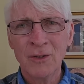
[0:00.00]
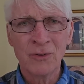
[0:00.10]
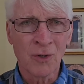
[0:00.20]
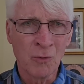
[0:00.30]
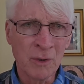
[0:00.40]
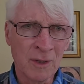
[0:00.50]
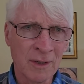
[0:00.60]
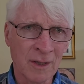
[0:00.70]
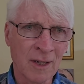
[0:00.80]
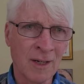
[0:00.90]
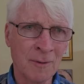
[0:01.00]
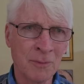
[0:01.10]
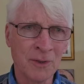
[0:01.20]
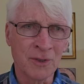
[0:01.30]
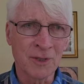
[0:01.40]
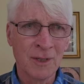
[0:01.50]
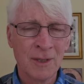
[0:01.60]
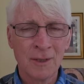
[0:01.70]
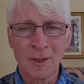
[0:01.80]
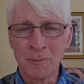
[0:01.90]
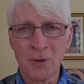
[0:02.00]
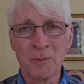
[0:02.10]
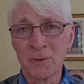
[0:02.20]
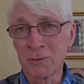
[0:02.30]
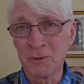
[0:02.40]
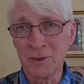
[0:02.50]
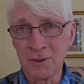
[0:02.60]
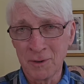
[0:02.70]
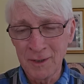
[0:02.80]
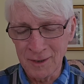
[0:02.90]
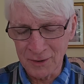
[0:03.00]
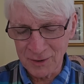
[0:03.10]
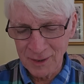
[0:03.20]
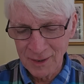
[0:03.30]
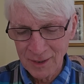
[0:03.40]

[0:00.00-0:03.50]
so we can accomplish the purpose which he created us.